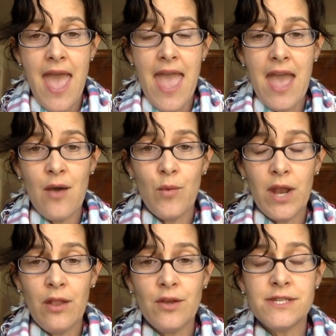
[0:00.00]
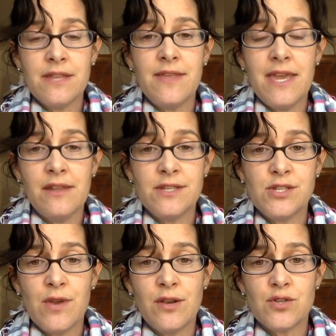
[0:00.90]
and when I looked at the
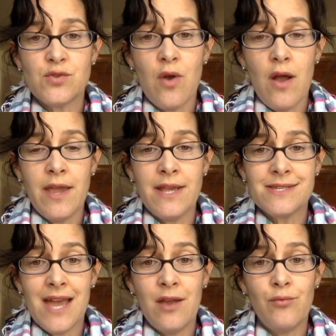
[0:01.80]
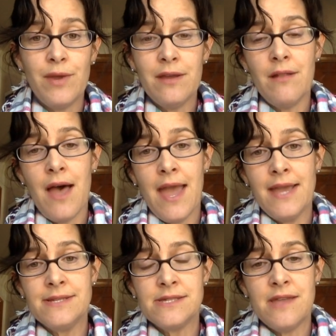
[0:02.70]
illustrator's drawings, I
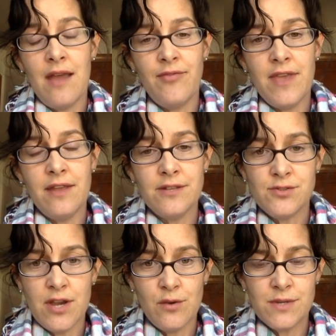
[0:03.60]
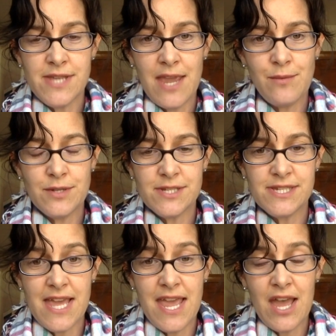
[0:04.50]
realized that the illustrator was able to
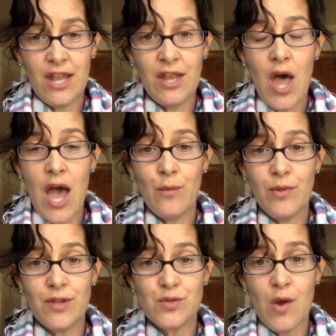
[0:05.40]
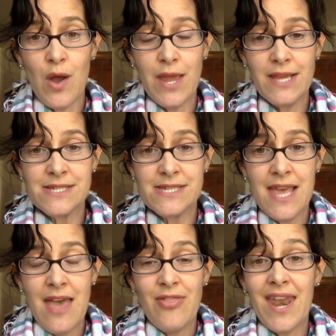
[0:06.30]
say a lot with the drawings
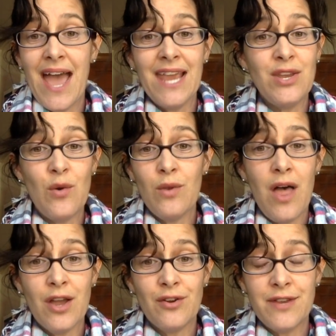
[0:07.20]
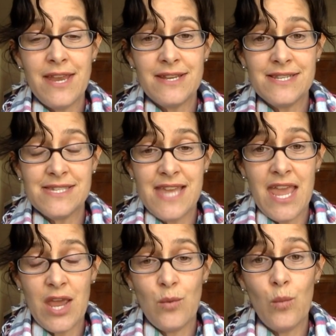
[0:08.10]
that I no longer needed to
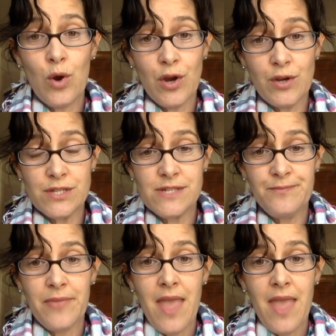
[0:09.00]
say in words.